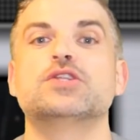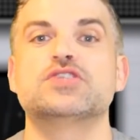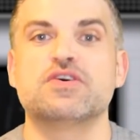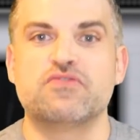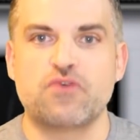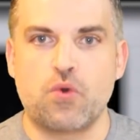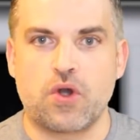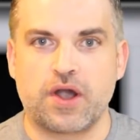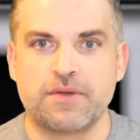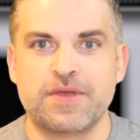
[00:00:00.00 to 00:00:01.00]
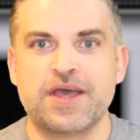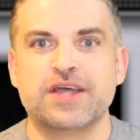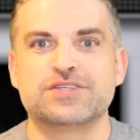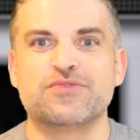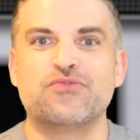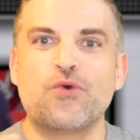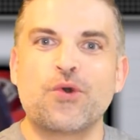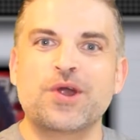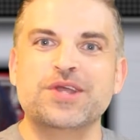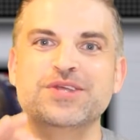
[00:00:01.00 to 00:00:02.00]
Tavour.
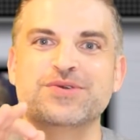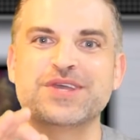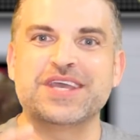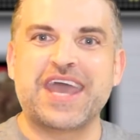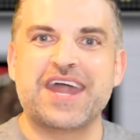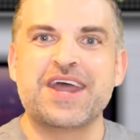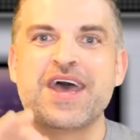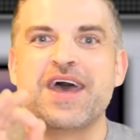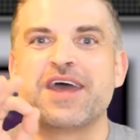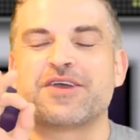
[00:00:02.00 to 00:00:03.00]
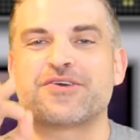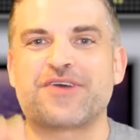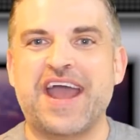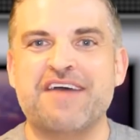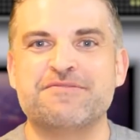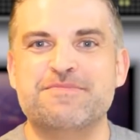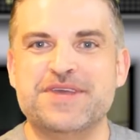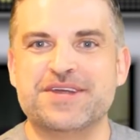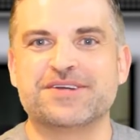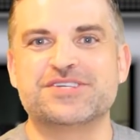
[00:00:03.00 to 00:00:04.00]
Tavour, you can get craft
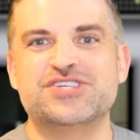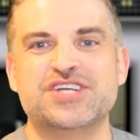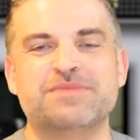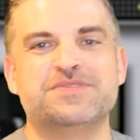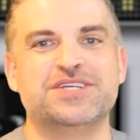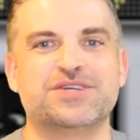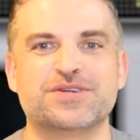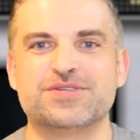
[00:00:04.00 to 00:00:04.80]
beers shipped to your